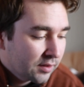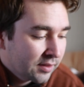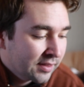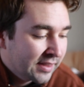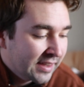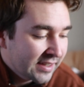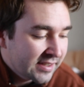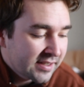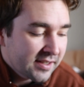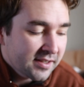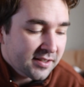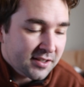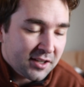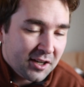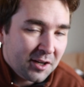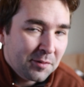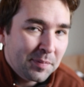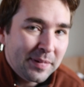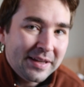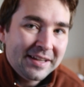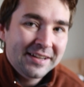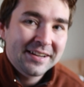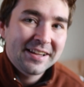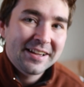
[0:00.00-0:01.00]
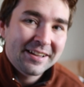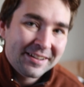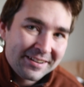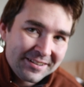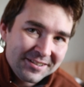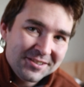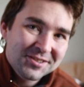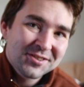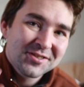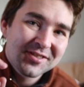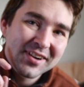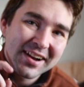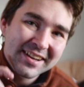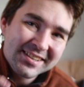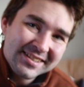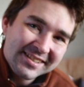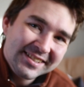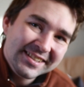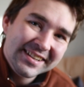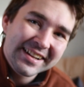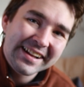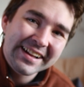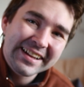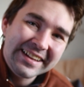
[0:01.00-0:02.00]
This is going to be an
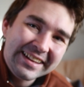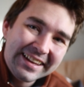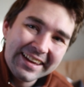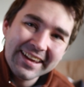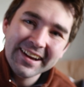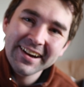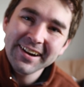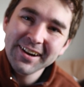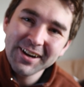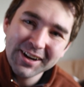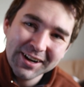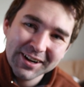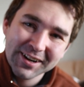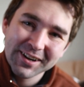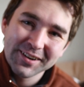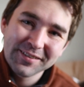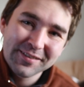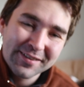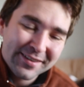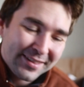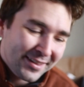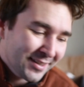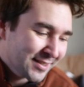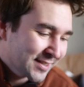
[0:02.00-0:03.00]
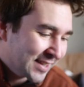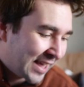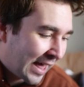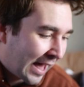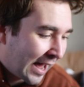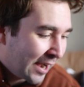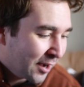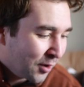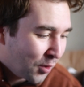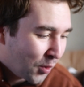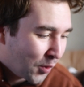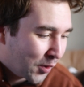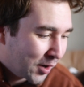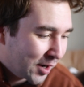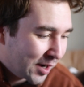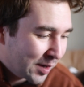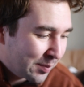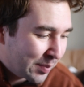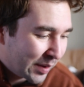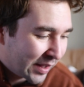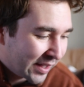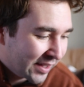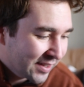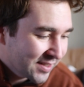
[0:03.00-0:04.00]
interesting year for this category
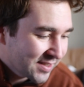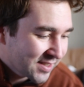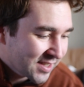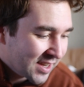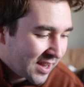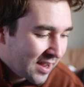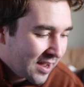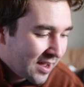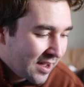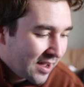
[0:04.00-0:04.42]
because